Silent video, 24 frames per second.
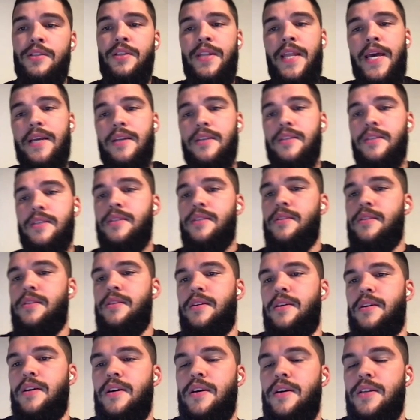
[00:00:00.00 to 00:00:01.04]
next
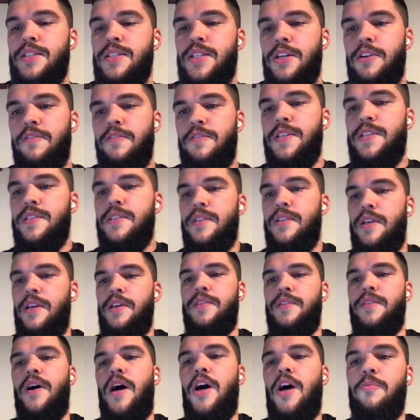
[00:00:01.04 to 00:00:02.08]
service
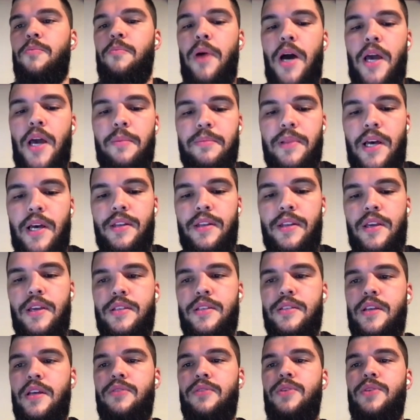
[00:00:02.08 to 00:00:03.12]
in our pipeline
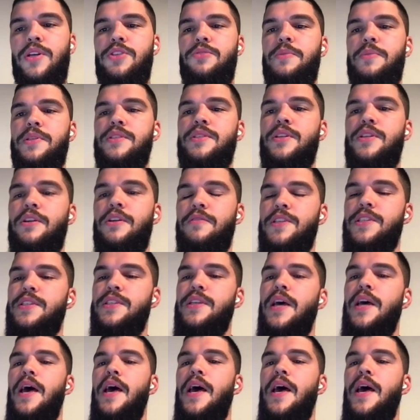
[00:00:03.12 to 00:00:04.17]
is enrichment service,
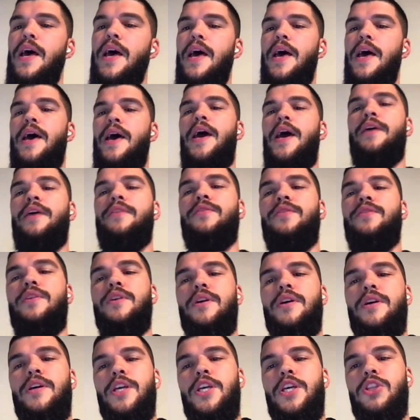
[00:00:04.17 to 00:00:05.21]
and
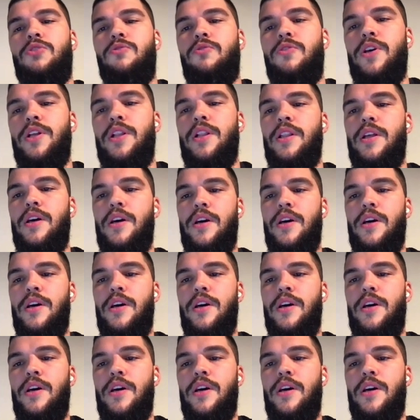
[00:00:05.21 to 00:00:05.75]
it will